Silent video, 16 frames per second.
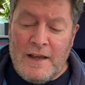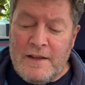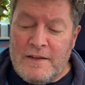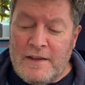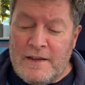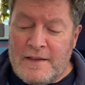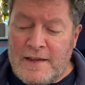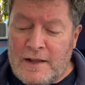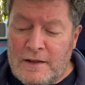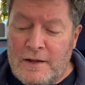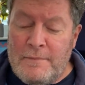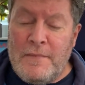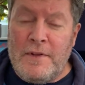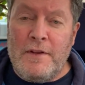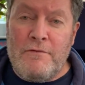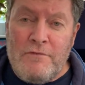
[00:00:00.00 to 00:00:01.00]
and to tell
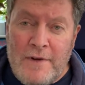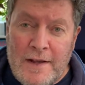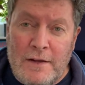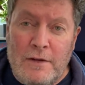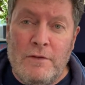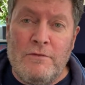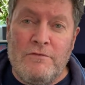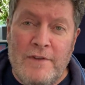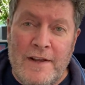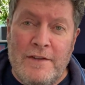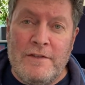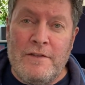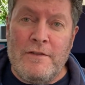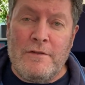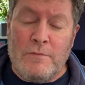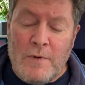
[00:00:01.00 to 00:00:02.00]
them the real
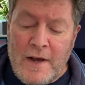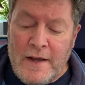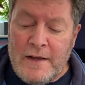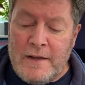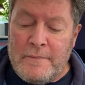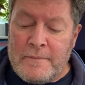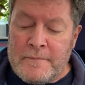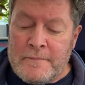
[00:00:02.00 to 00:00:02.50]
reasons why.